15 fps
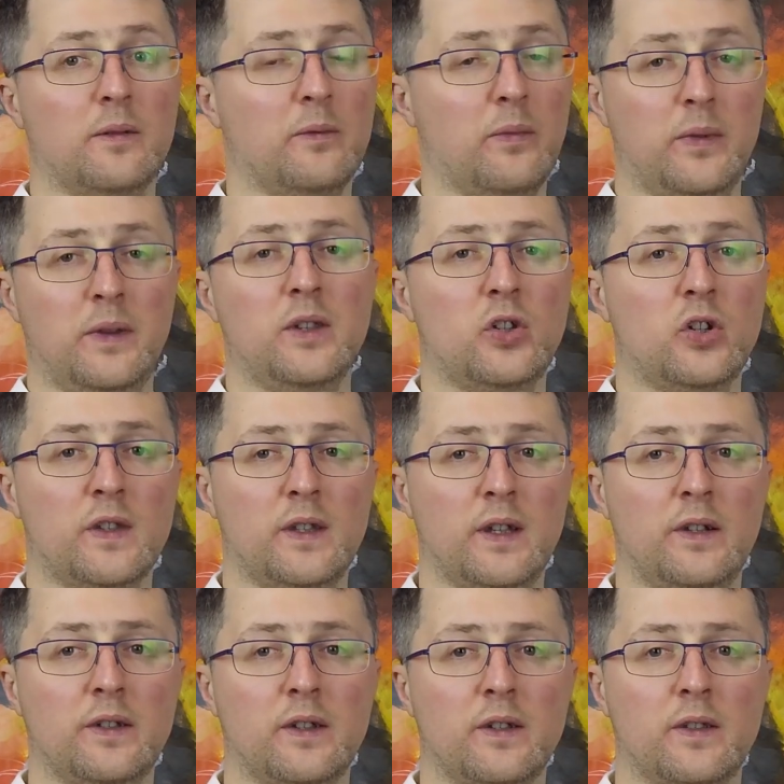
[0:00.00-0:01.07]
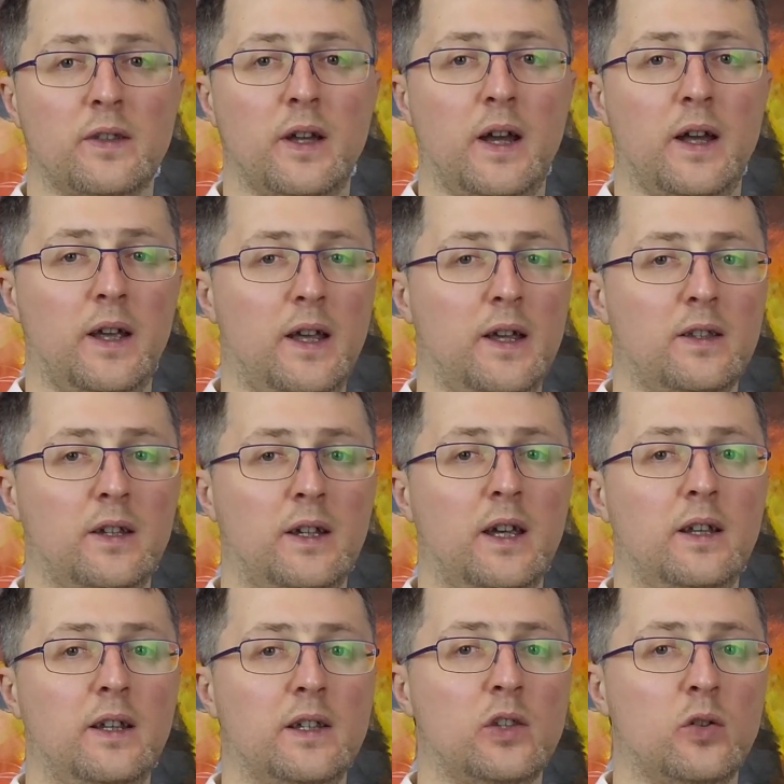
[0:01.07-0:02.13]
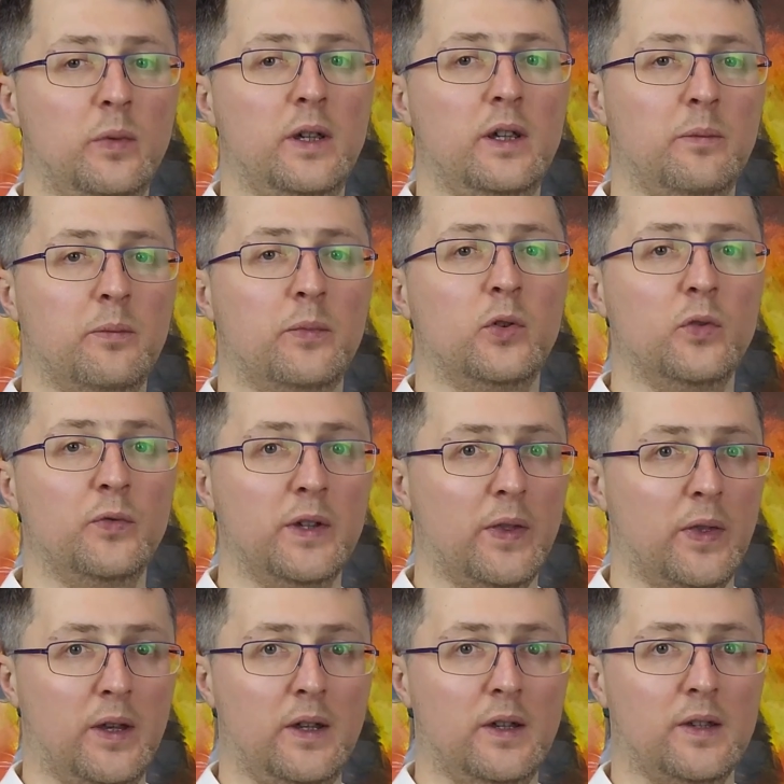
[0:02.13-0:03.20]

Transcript: This just tells us that SDK needs to be improved in these